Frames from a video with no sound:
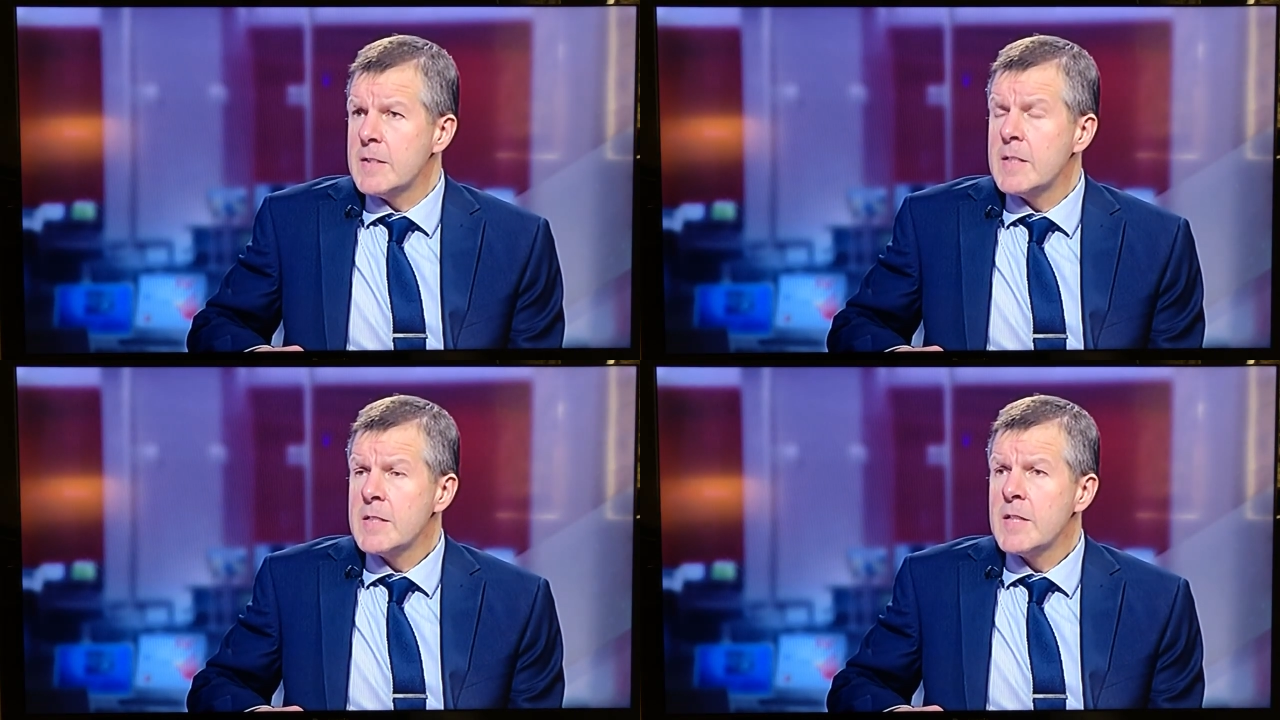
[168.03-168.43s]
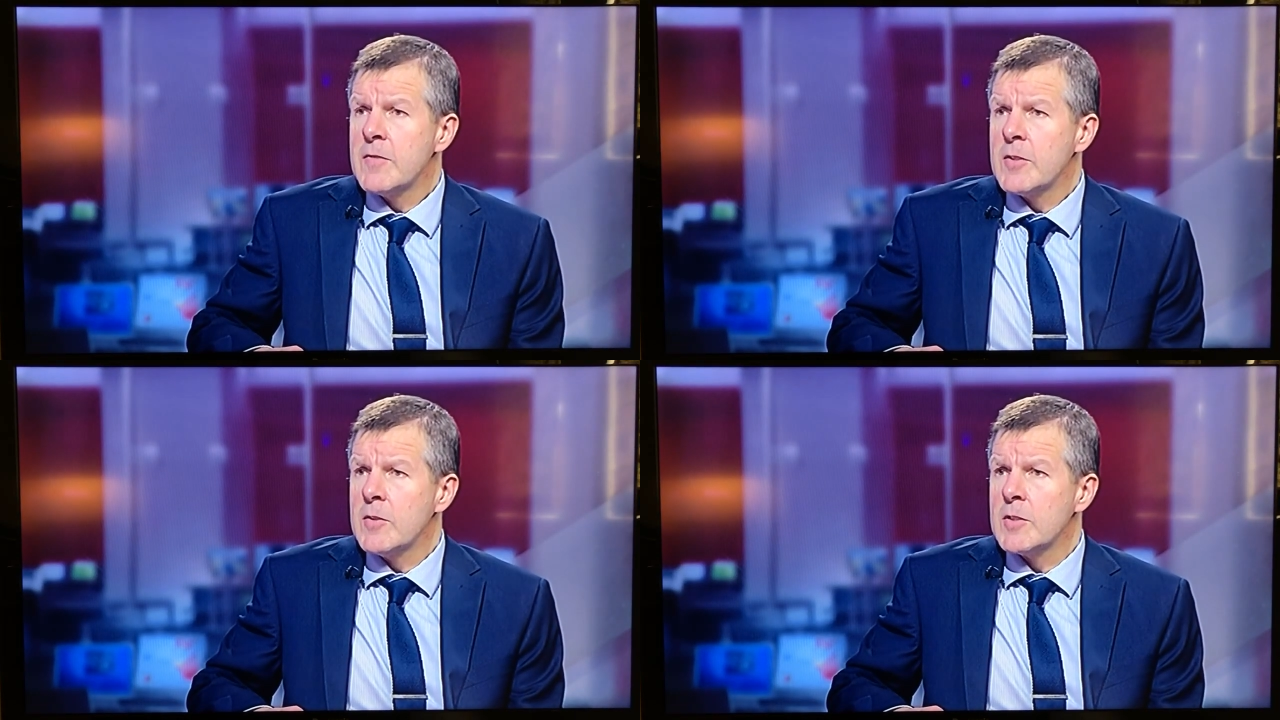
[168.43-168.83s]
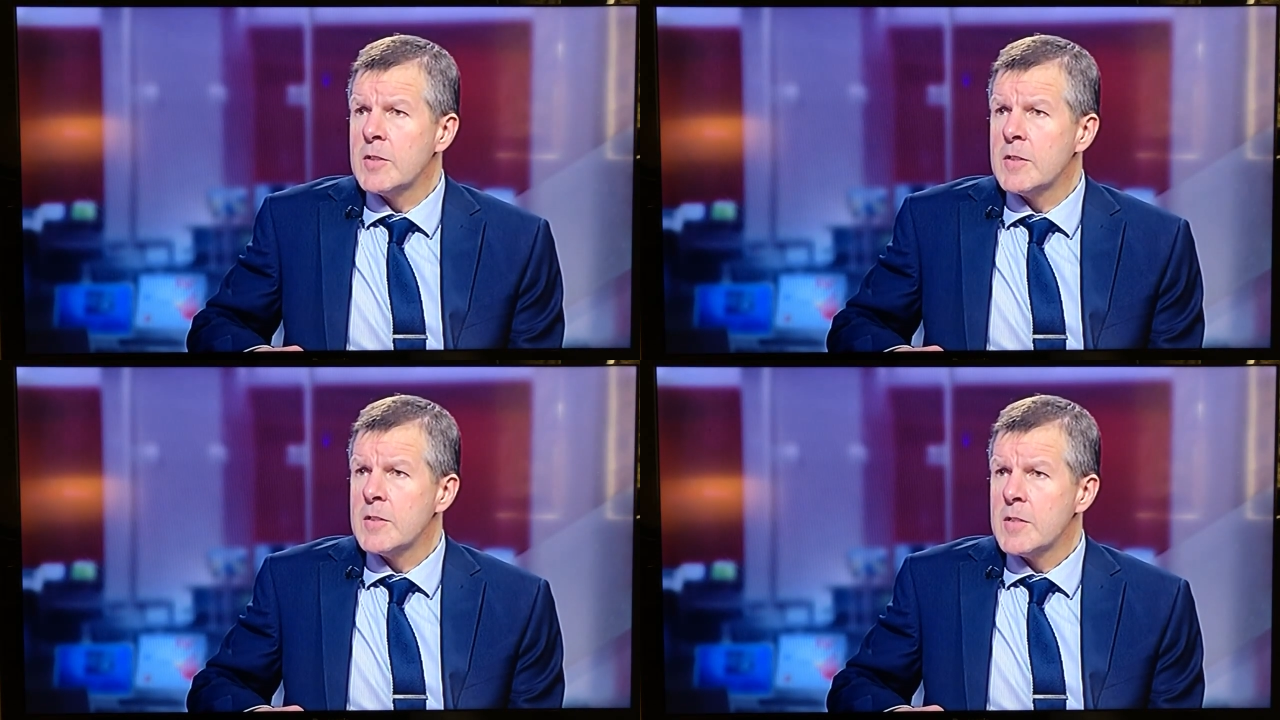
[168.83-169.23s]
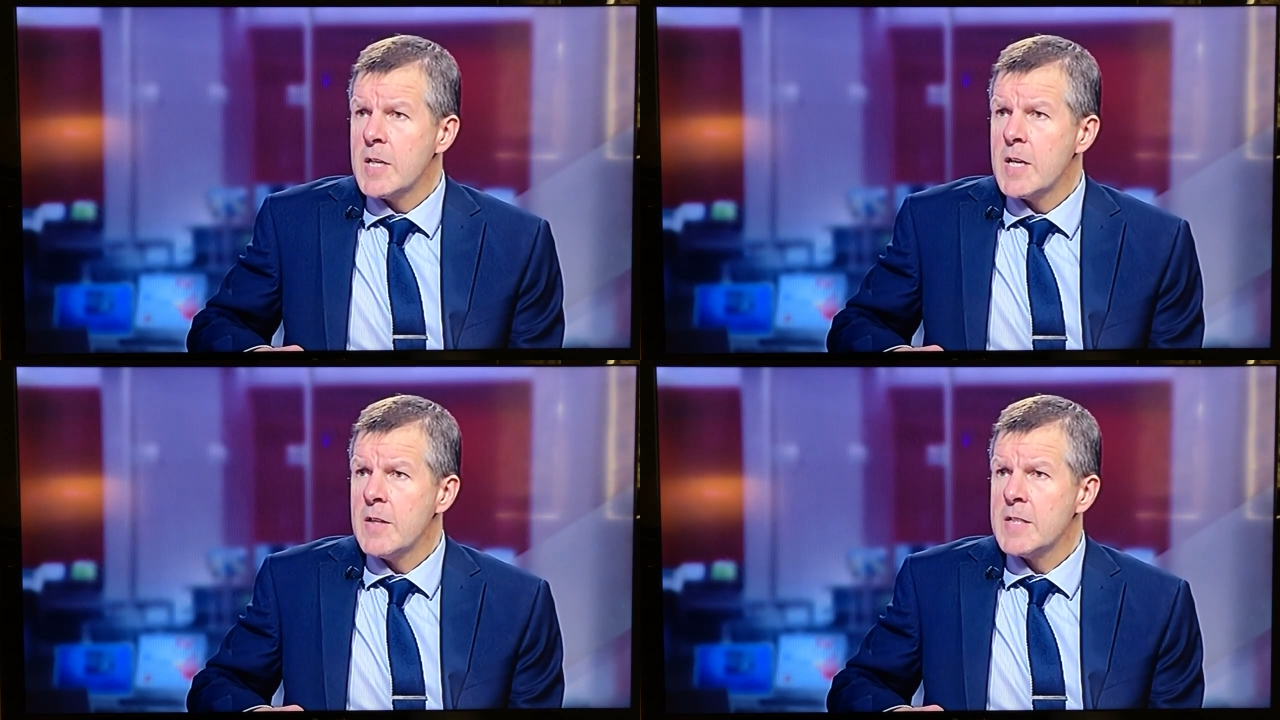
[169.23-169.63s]
It is difficult to
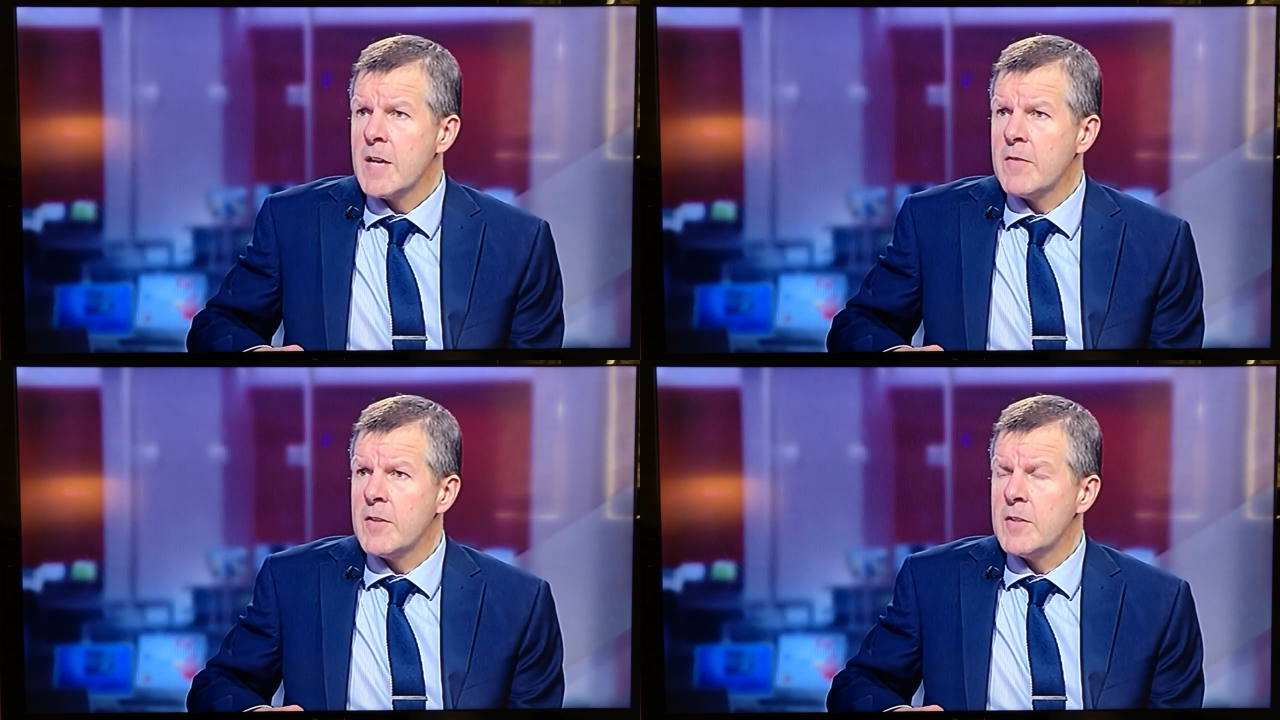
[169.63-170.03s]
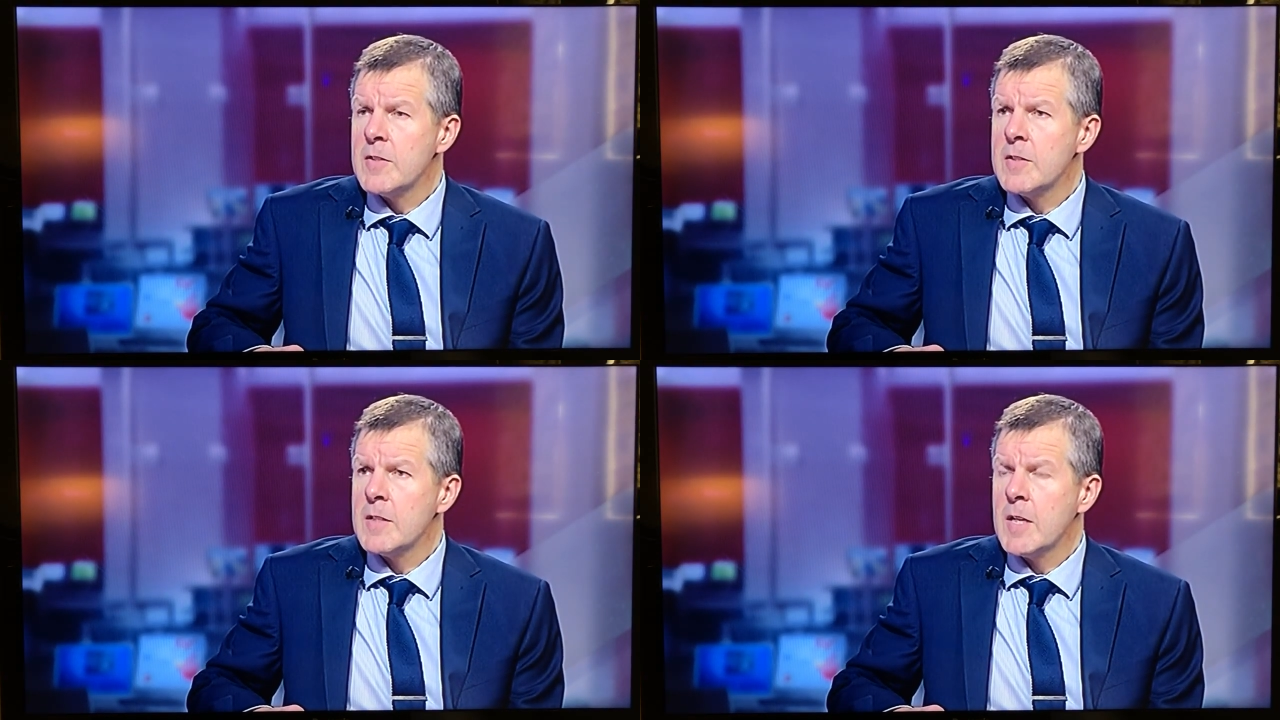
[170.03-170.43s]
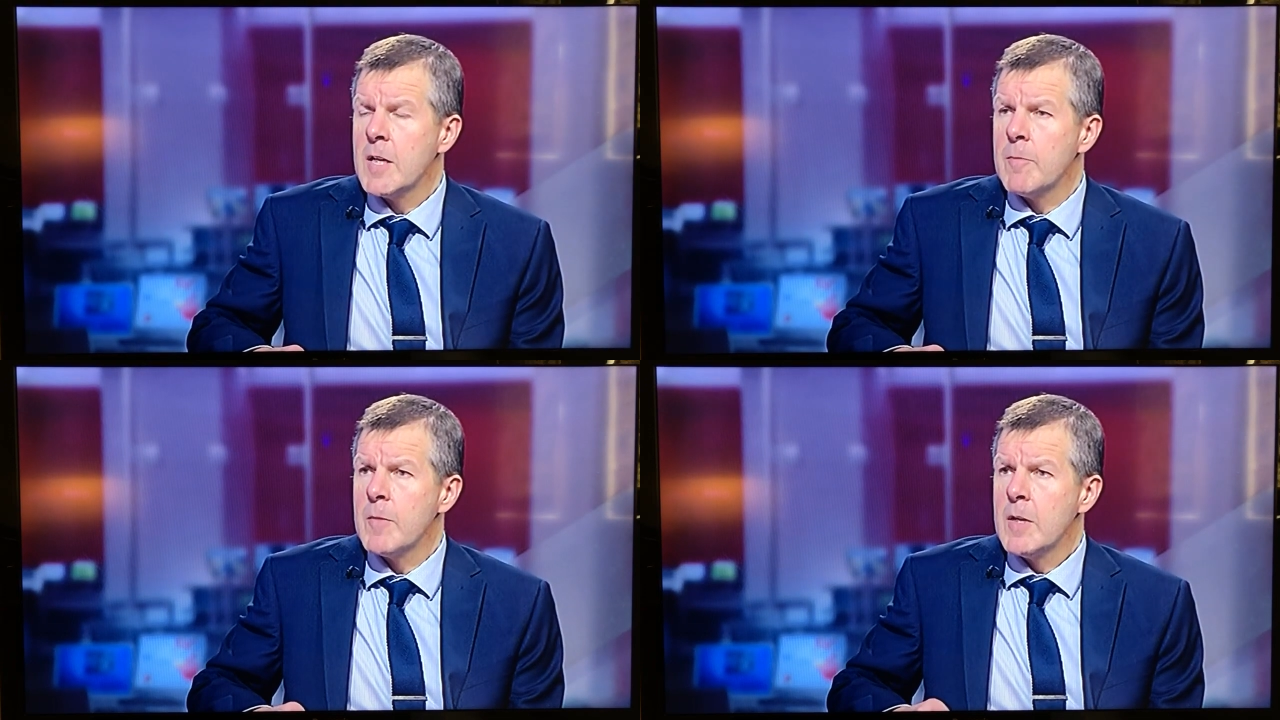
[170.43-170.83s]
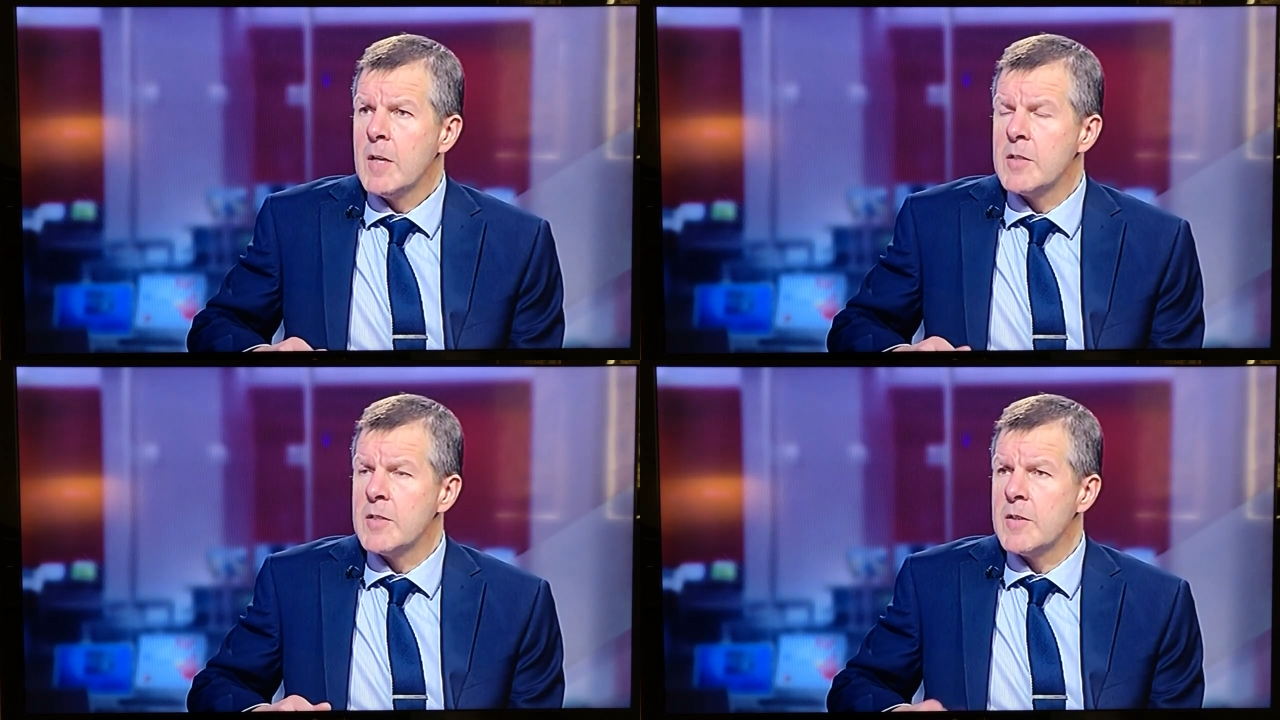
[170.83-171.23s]
hear this evidence
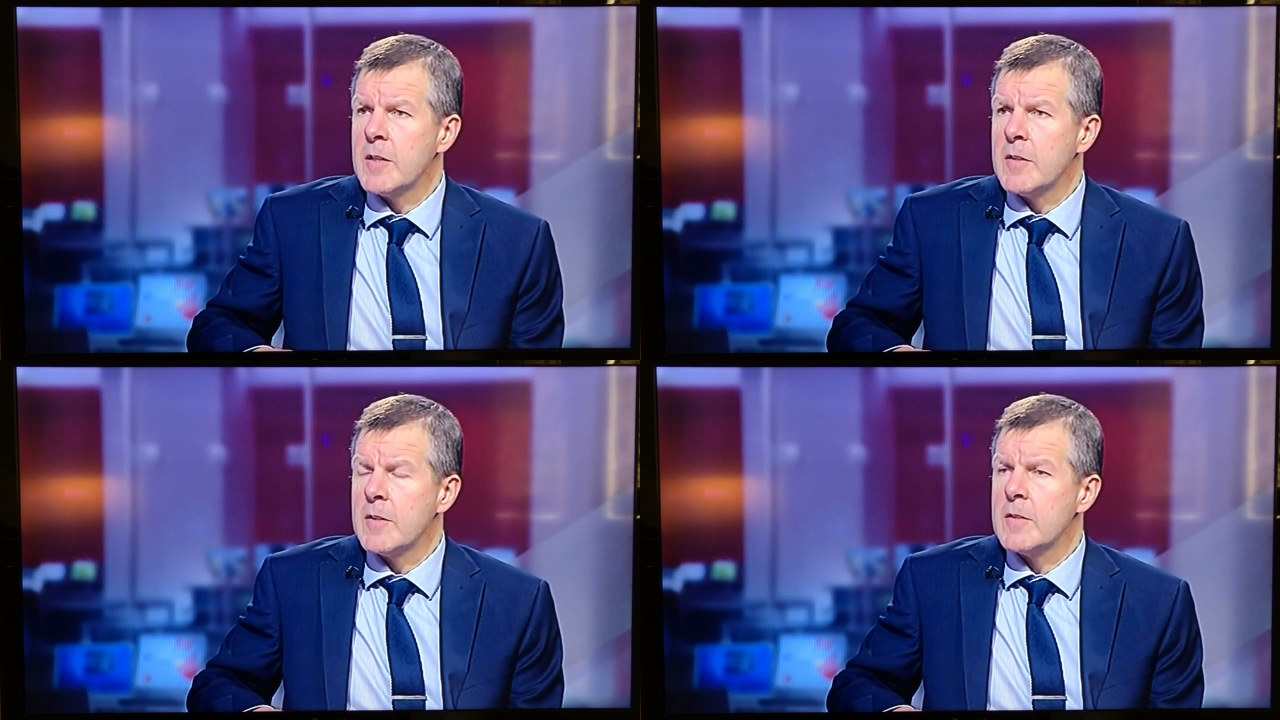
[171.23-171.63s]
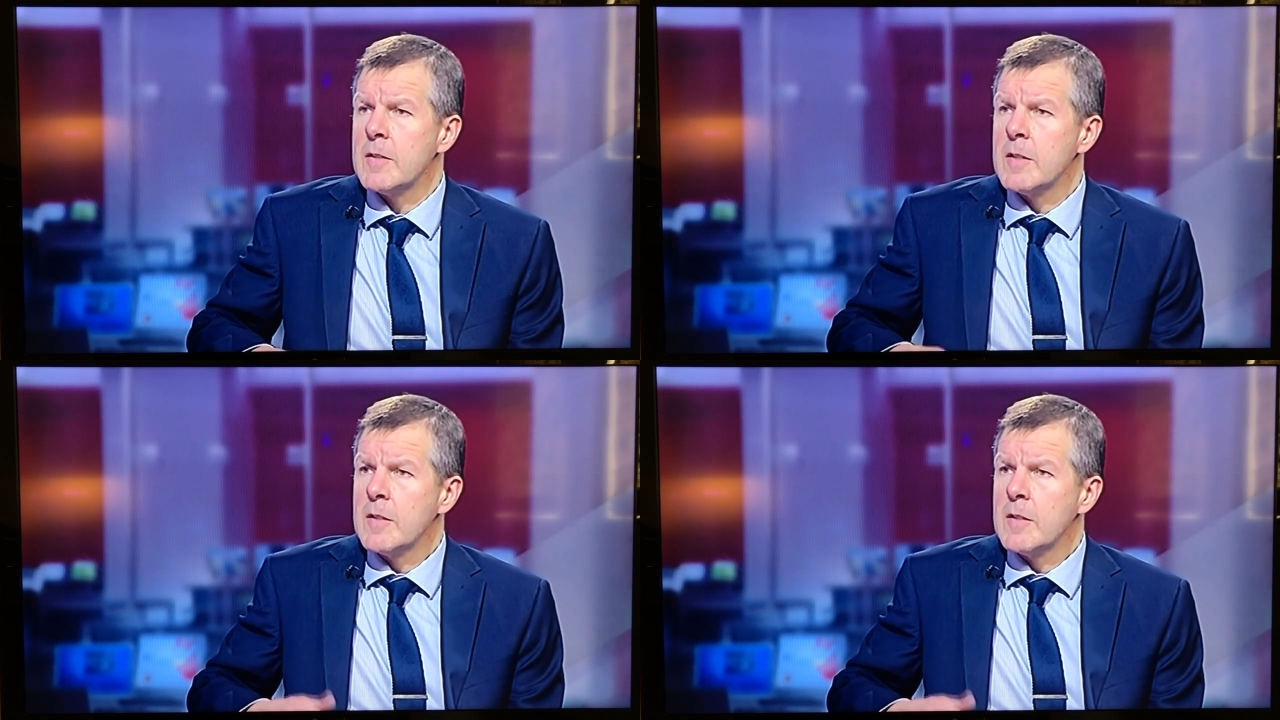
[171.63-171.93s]
and to think that,